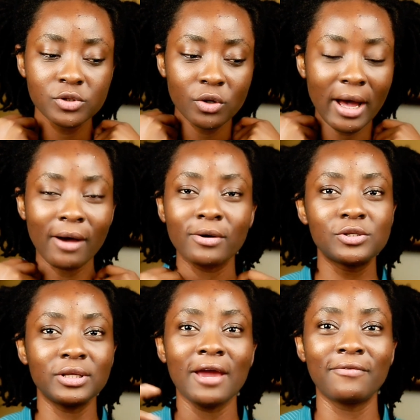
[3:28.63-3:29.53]
So I
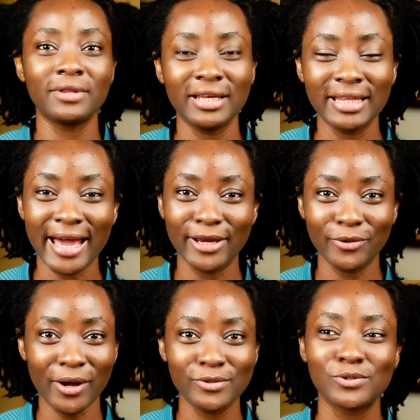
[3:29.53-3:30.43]
was doing everything that I
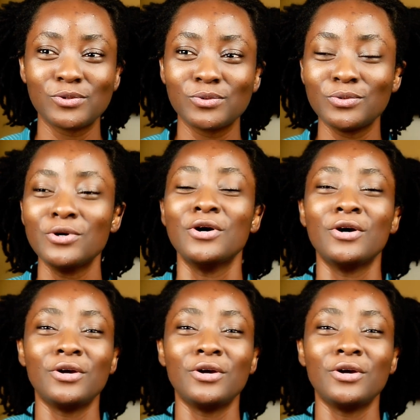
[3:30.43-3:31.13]
know how to do,